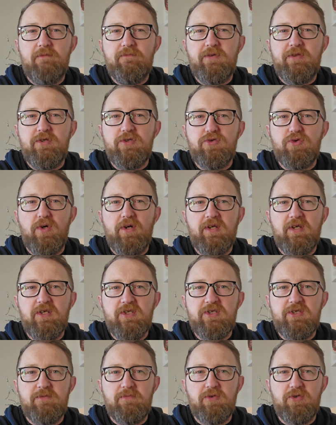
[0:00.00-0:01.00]
Everything's going
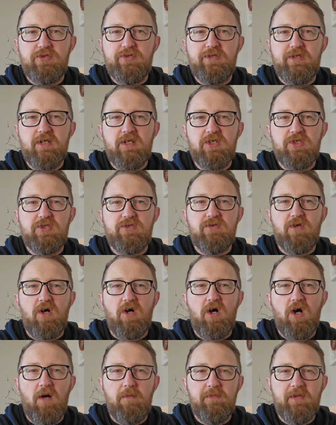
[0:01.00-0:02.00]
against them. There's things
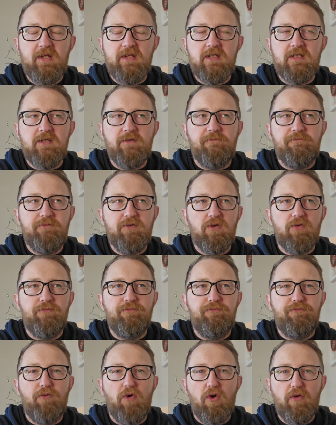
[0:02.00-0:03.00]
happening, and you feel
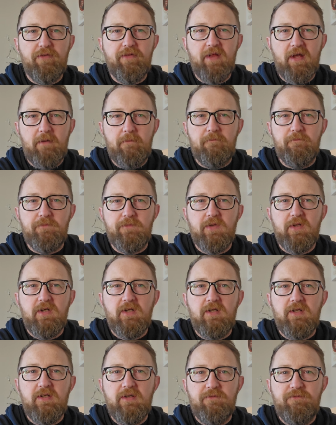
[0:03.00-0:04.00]
for them.
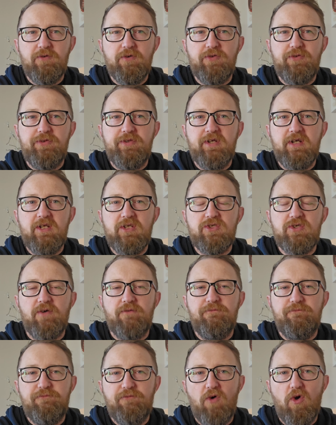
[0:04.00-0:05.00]
You feel
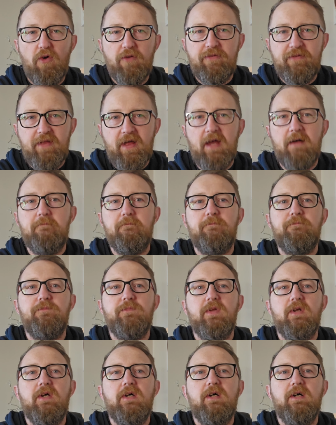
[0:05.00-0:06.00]
danger for them,
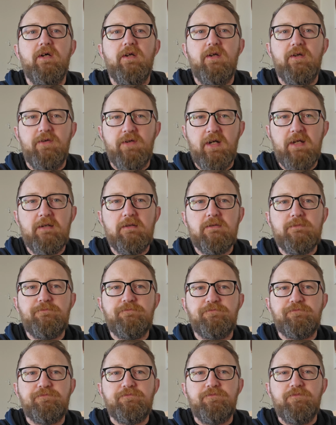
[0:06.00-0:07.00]
right?
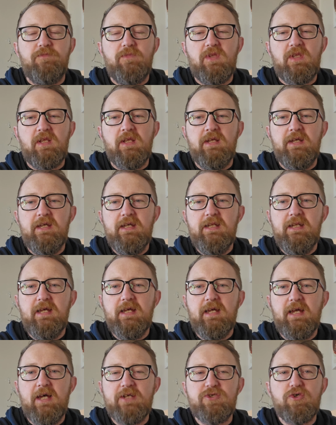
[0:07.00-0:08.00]
In
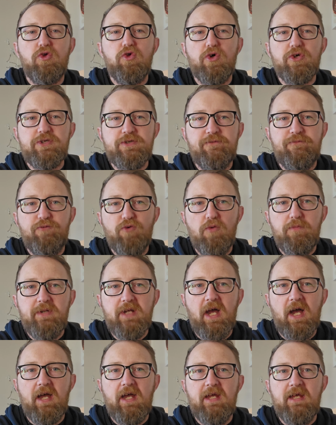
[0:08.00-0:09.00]
as
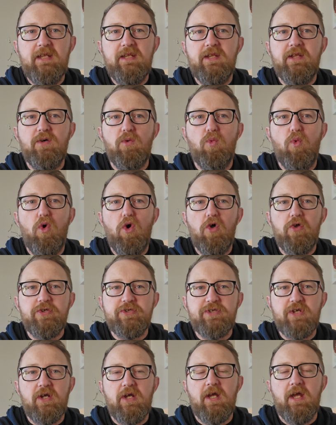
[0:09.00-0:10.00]
claustrophobia in the
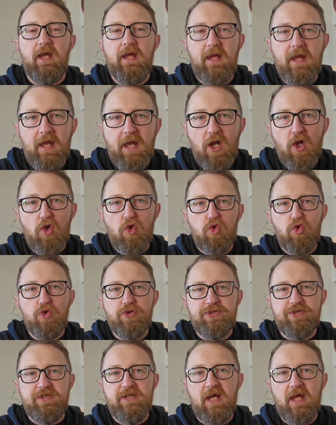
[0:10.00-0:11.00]
walls
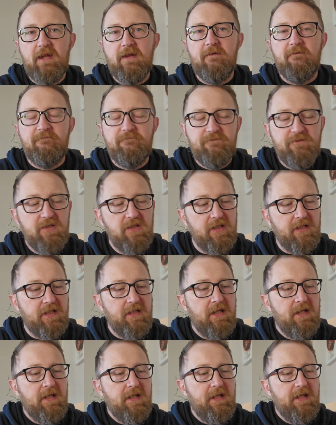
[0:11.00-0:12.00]
closing in feeling.